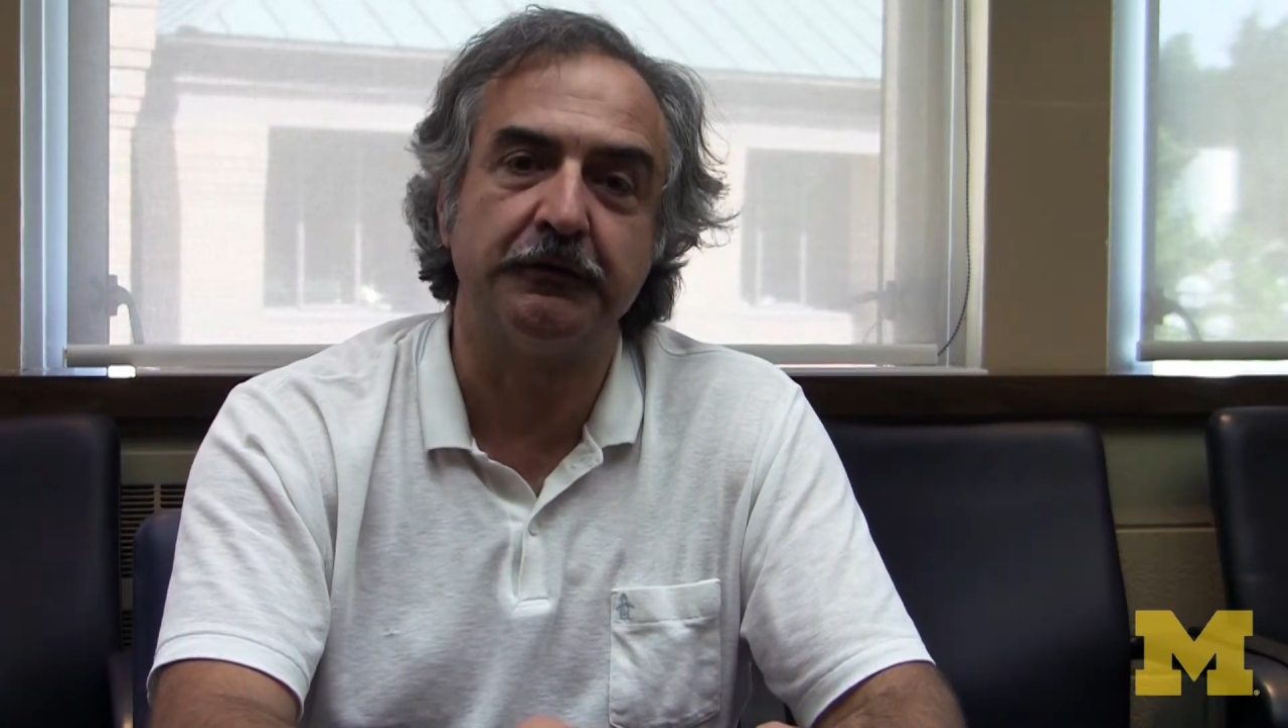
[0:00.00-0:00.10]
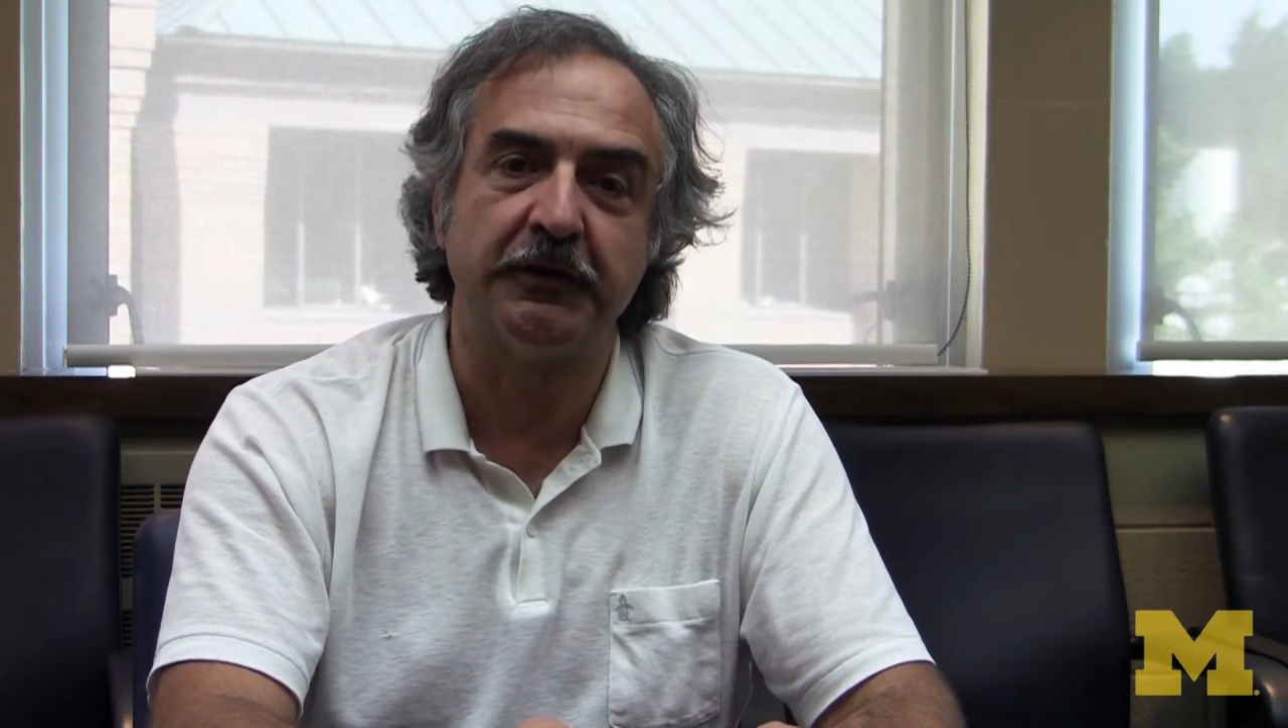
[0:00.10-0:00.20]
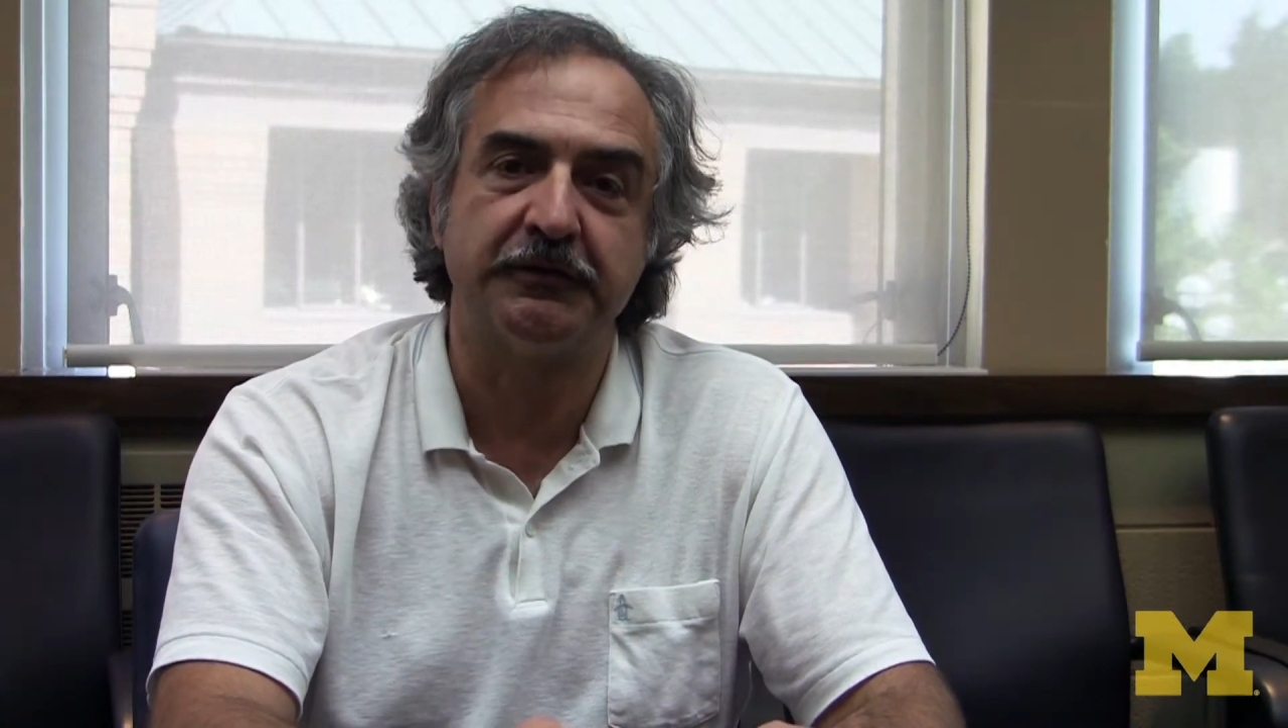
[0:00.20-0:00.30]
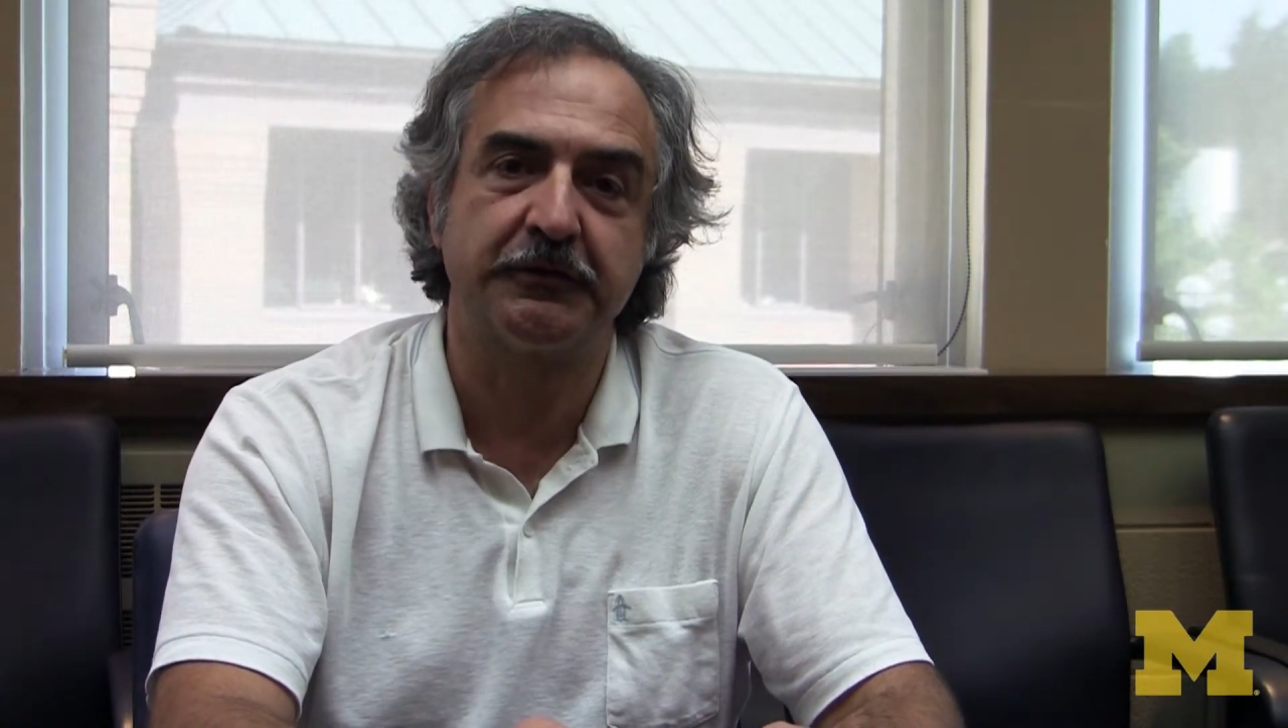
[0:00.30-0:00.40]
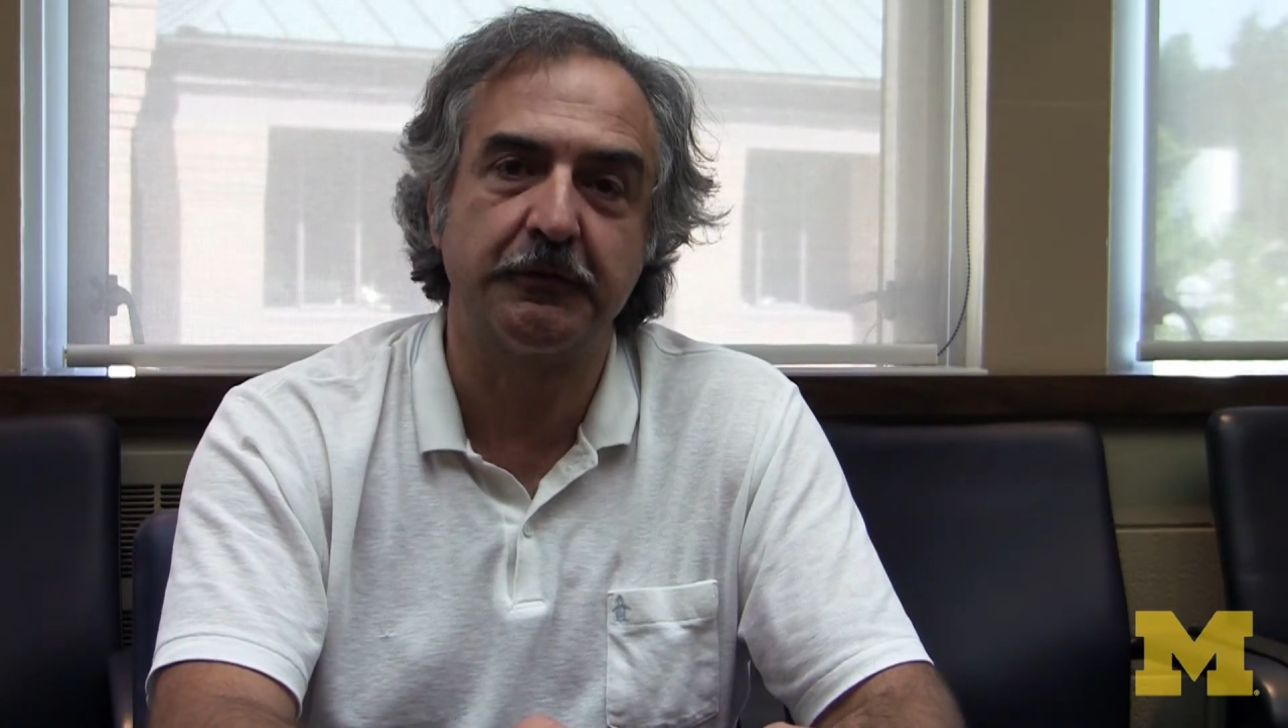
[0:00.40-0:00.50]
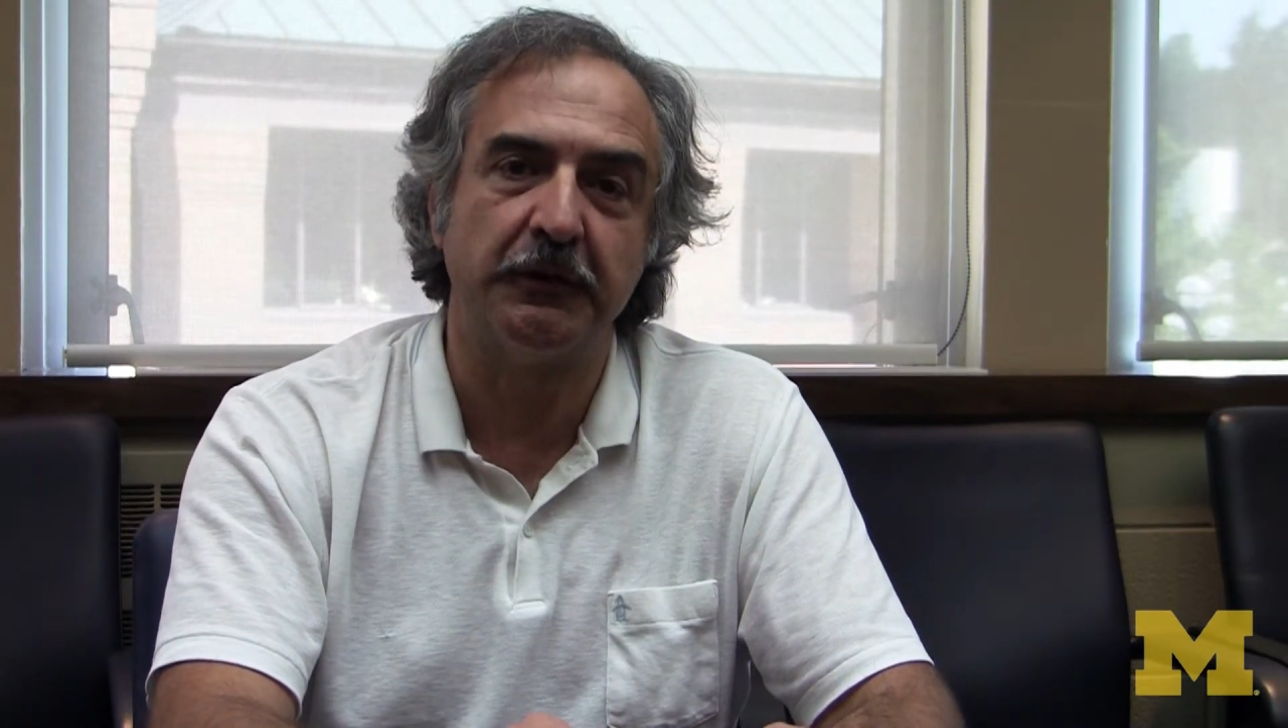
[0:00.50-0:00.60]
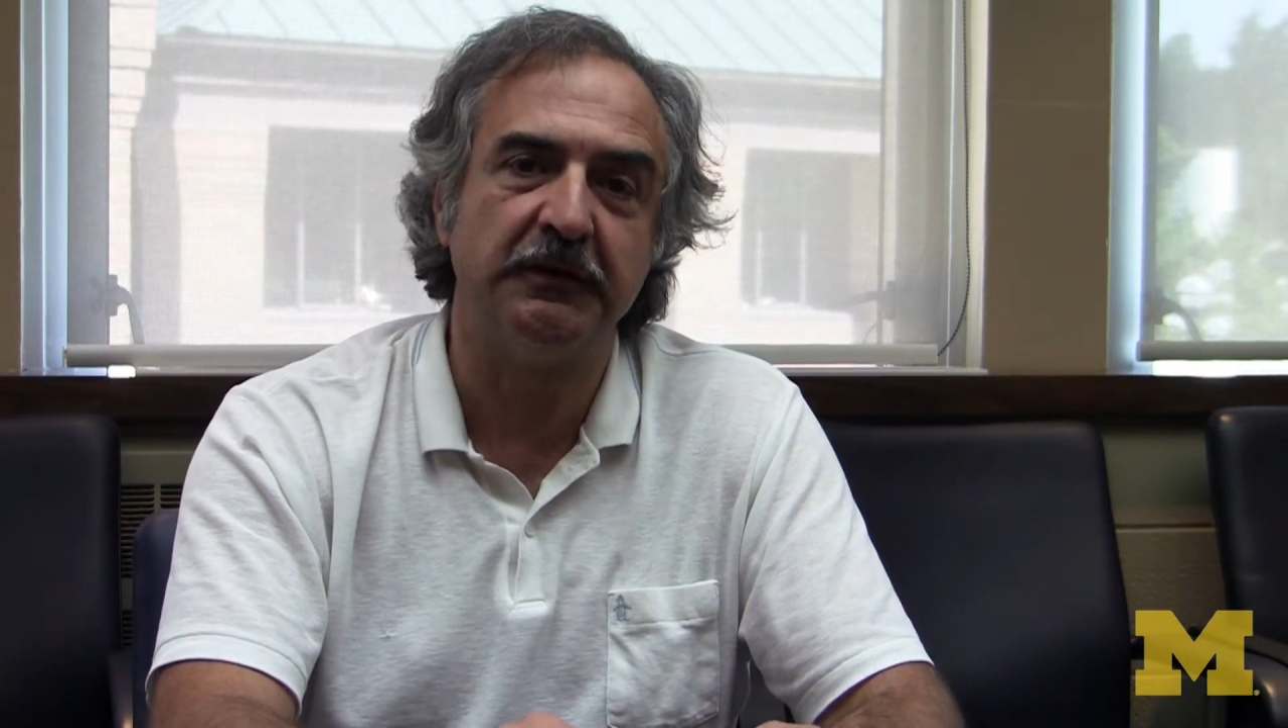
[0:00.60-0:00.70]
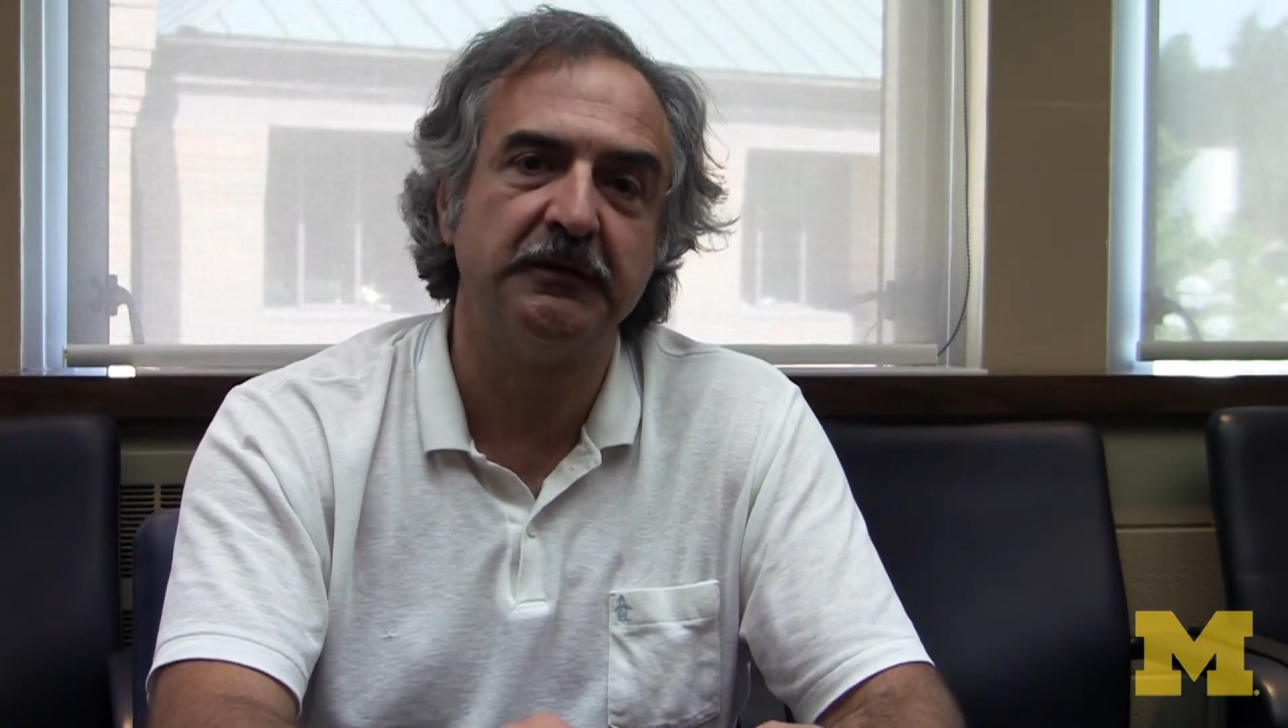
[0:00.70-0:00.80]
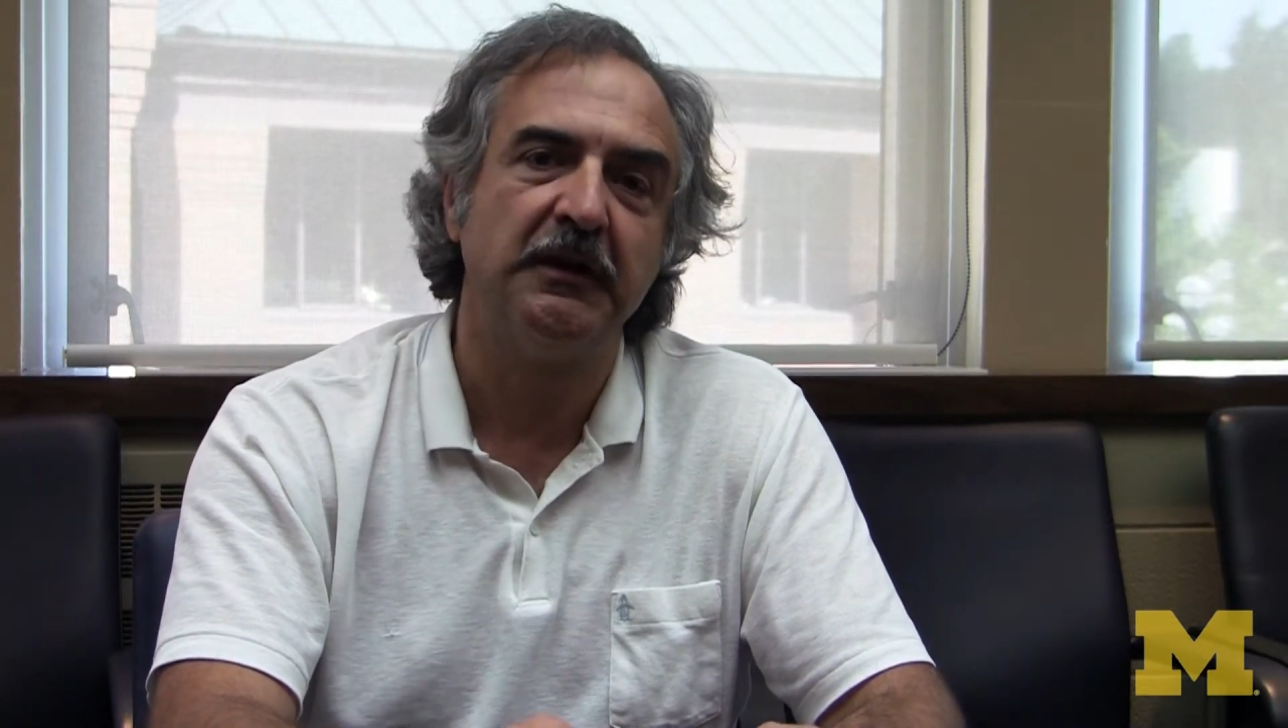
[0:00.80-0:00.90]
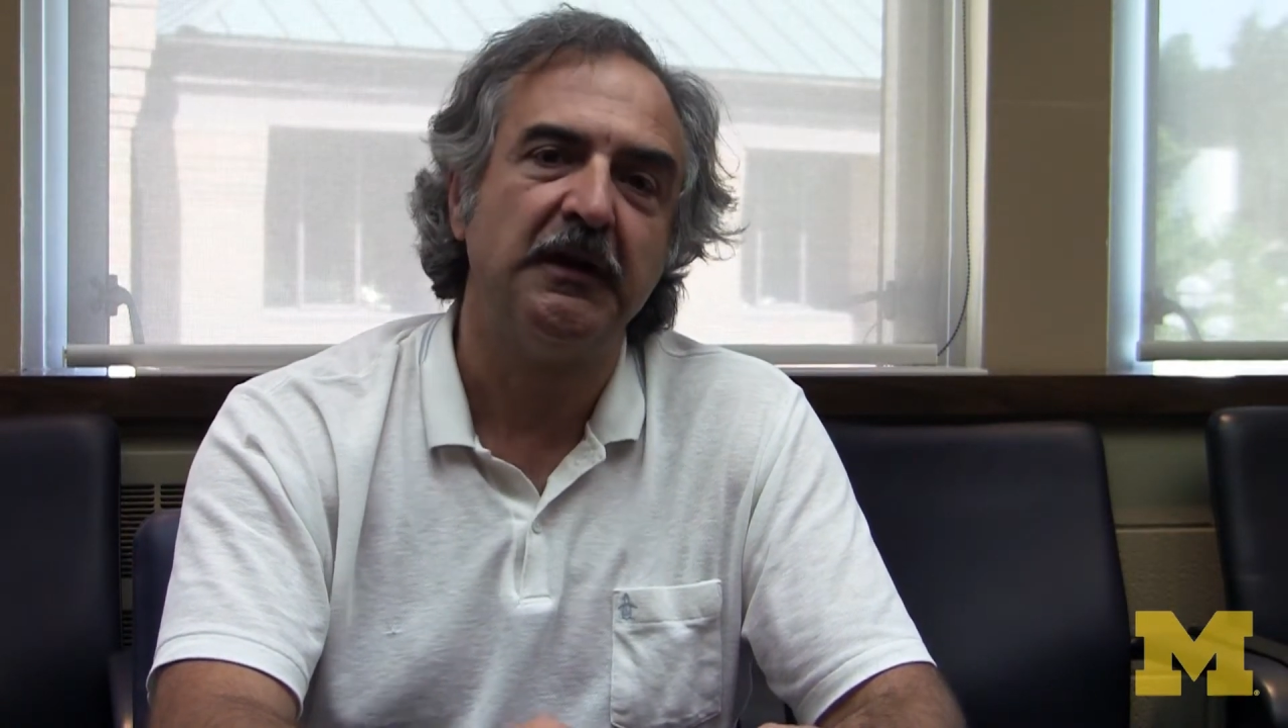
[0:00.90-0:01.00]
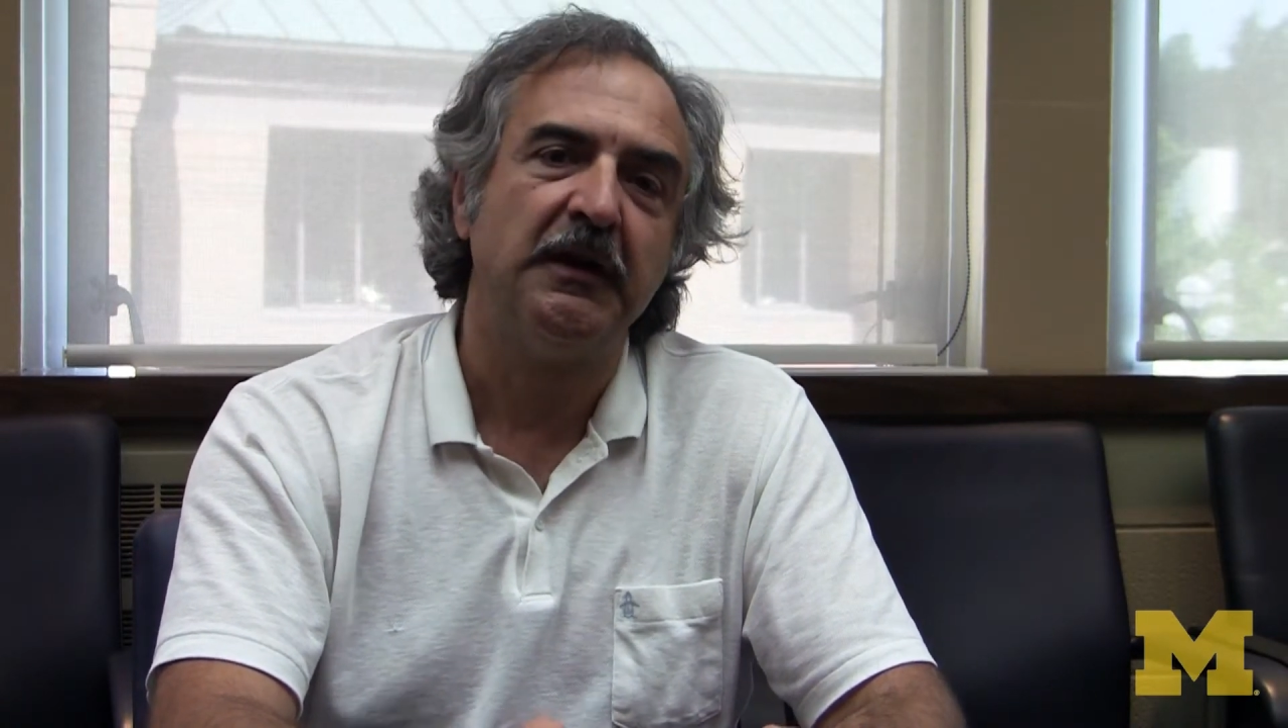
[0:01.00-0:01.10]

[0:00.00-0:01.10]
touch screen,